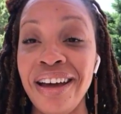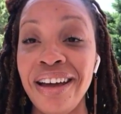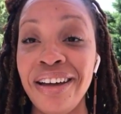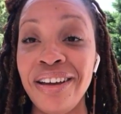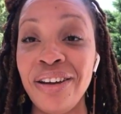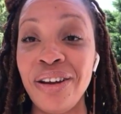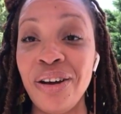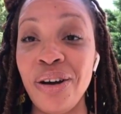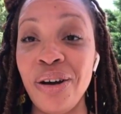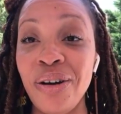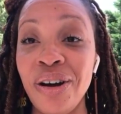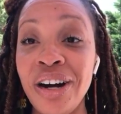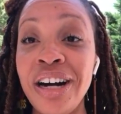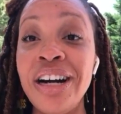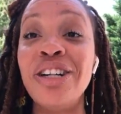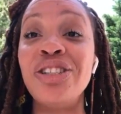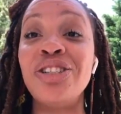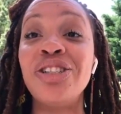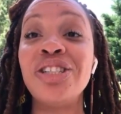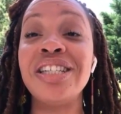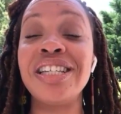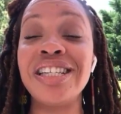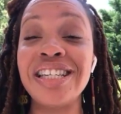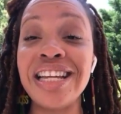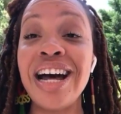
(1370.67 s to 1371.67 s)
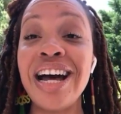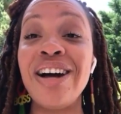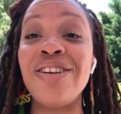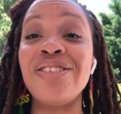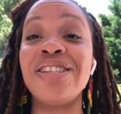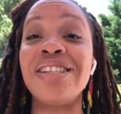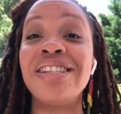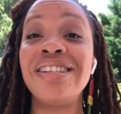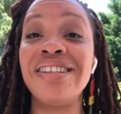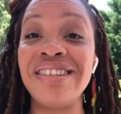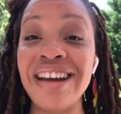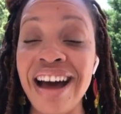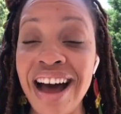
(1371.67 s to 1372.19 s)
you know, hundreds of
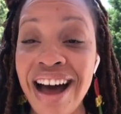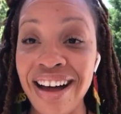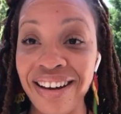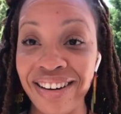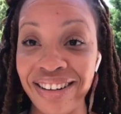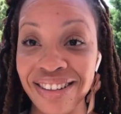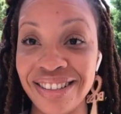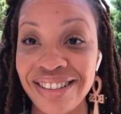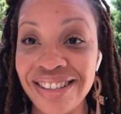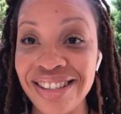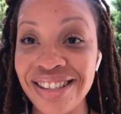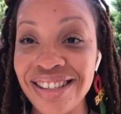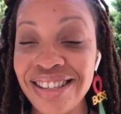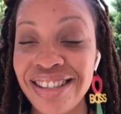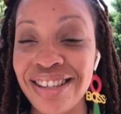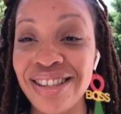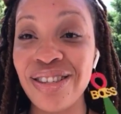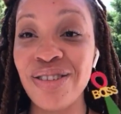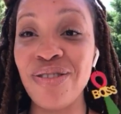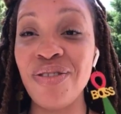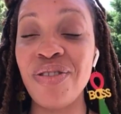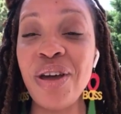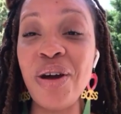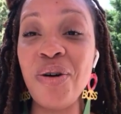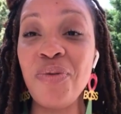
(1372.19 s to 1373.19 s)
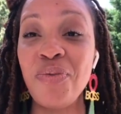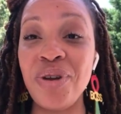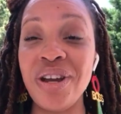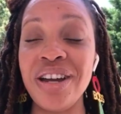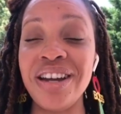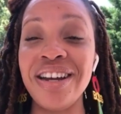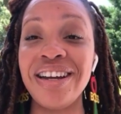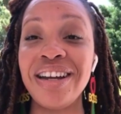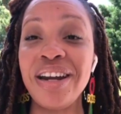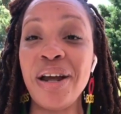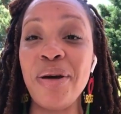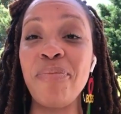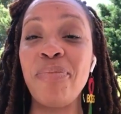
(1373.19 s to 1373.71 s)
thousands of dollars so that we
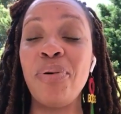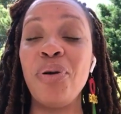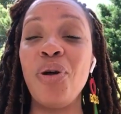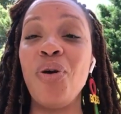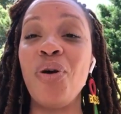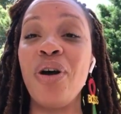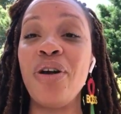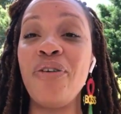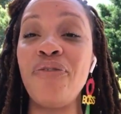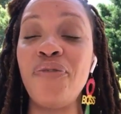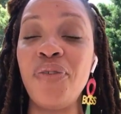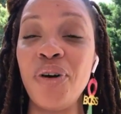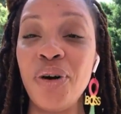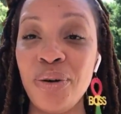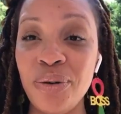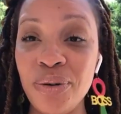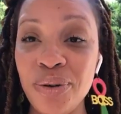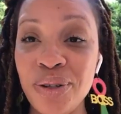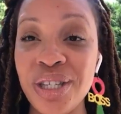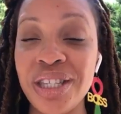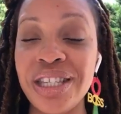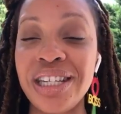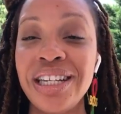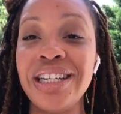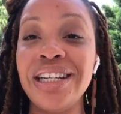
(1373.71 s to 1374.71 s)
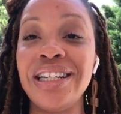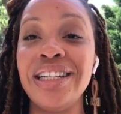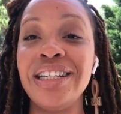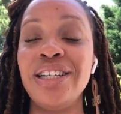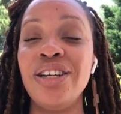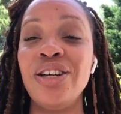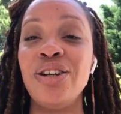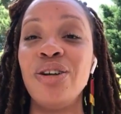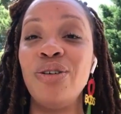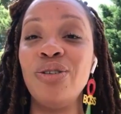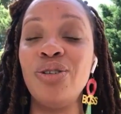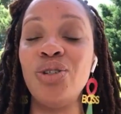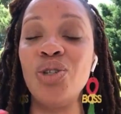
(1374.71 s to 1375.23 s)
could employ folks and,
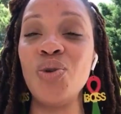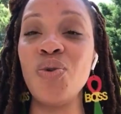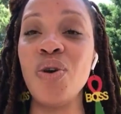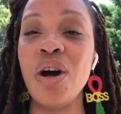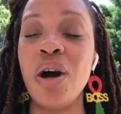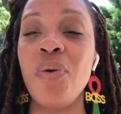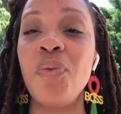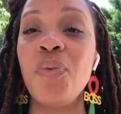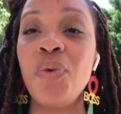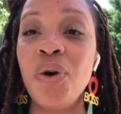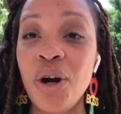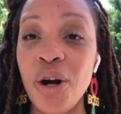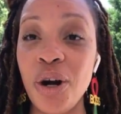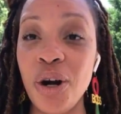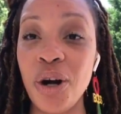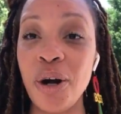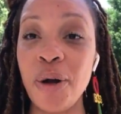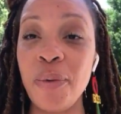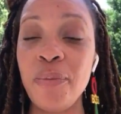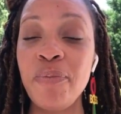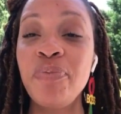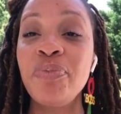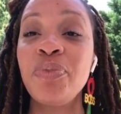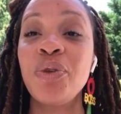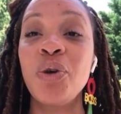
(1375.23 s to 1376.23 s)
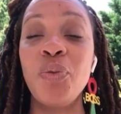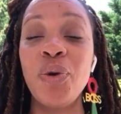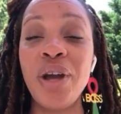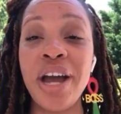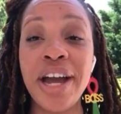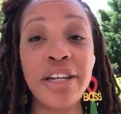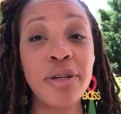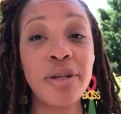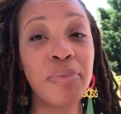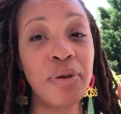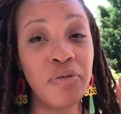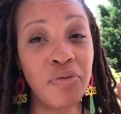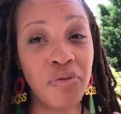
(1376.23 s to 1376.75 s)
you know, do our work. We
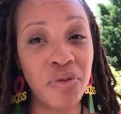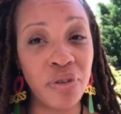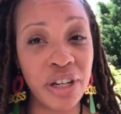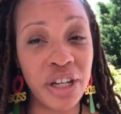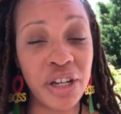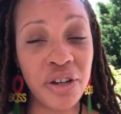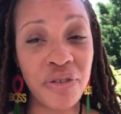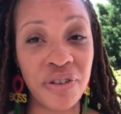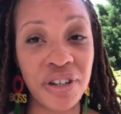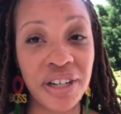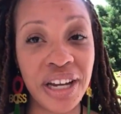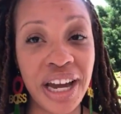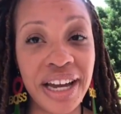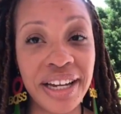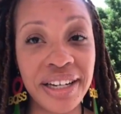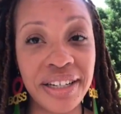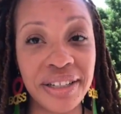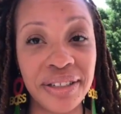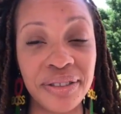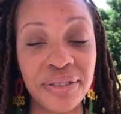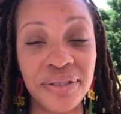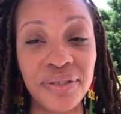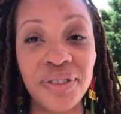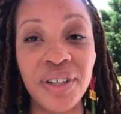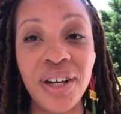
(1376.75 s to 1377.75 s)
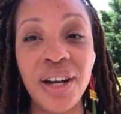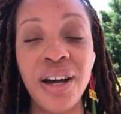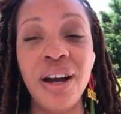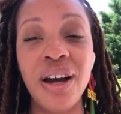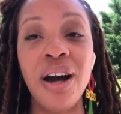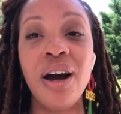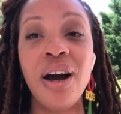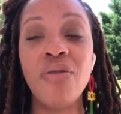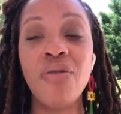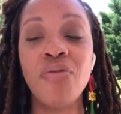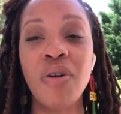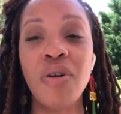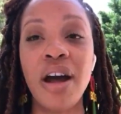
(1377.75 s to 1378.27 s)
had to be really creative
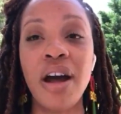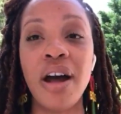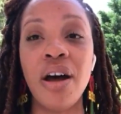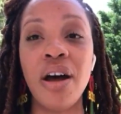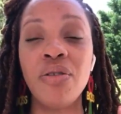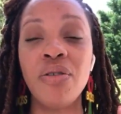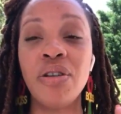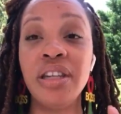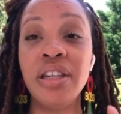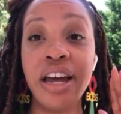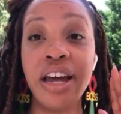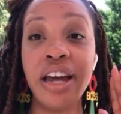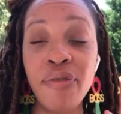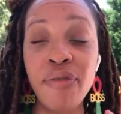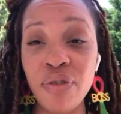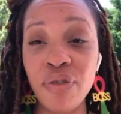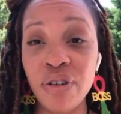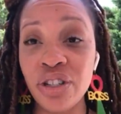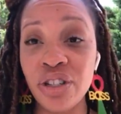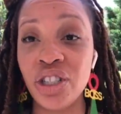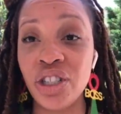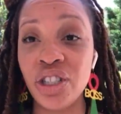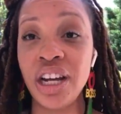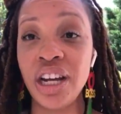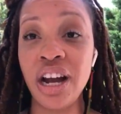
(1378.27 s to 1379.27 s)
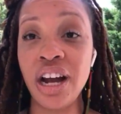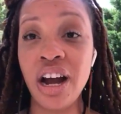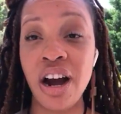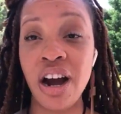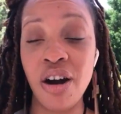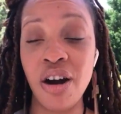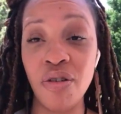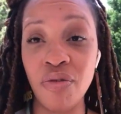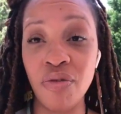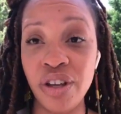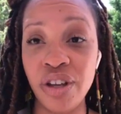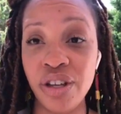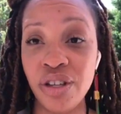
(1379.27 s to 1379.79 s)
around leveraging
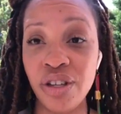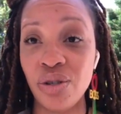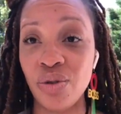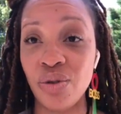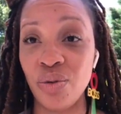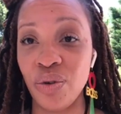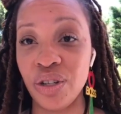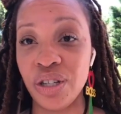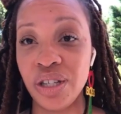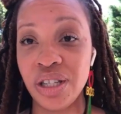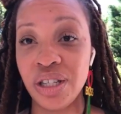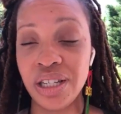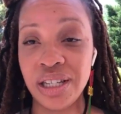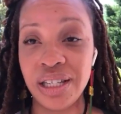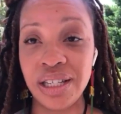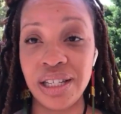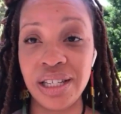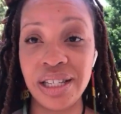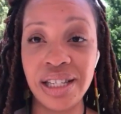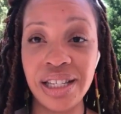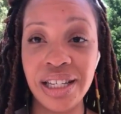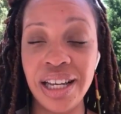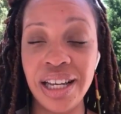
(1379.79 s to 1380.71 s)
our resources